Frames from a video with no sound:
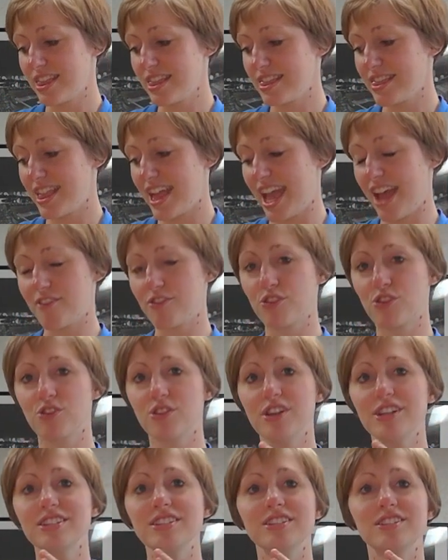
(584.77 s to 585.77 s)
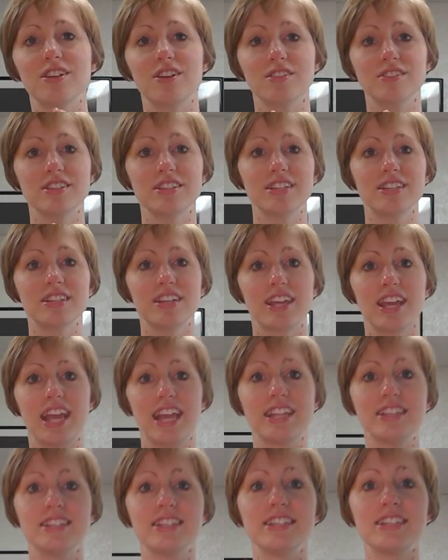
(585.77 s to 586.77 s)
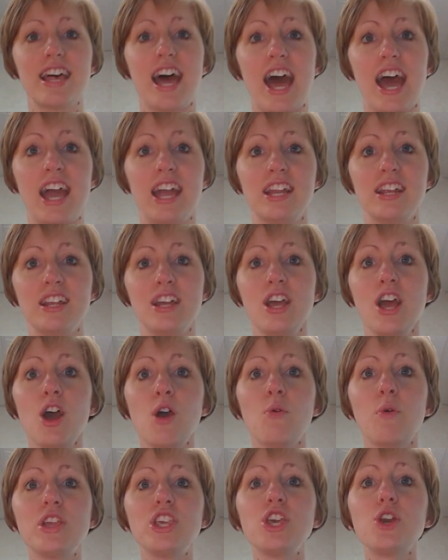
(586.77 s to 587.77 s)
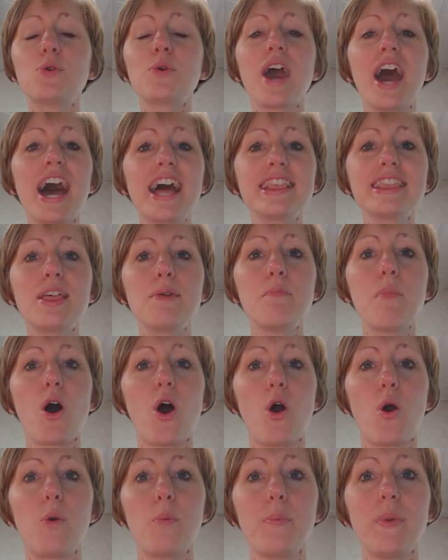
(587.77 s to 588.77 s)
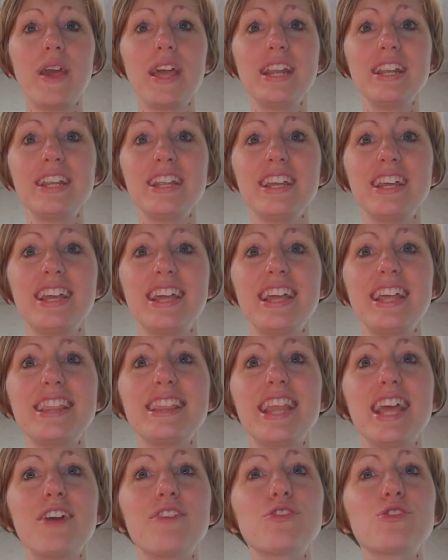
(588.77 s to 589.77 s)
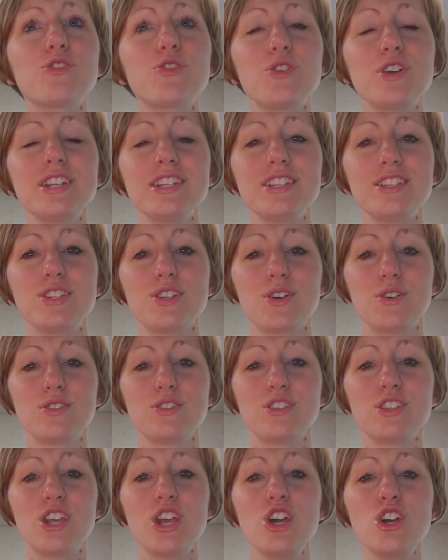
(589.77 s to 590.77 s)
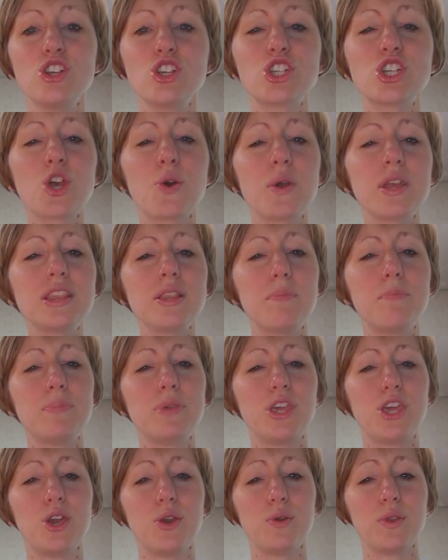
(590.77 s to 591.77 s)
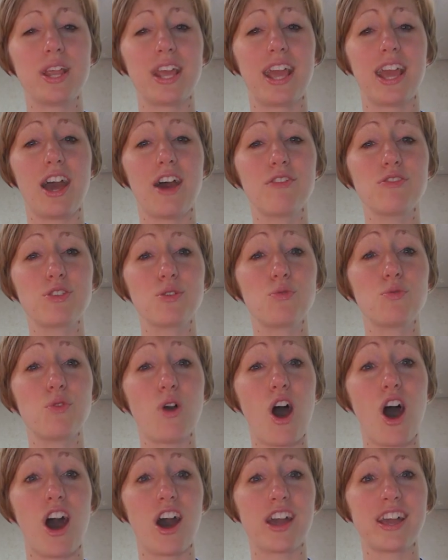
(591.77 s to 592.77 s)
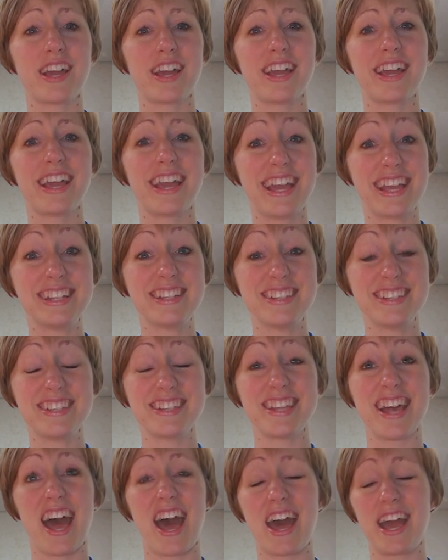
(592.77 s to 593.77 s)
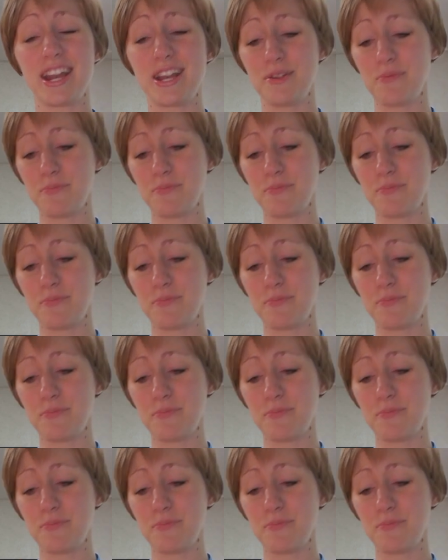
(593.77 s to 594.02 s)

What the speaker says: they have crystals inside. When you cut them open, they have crystals showing the beauty of the rock inside.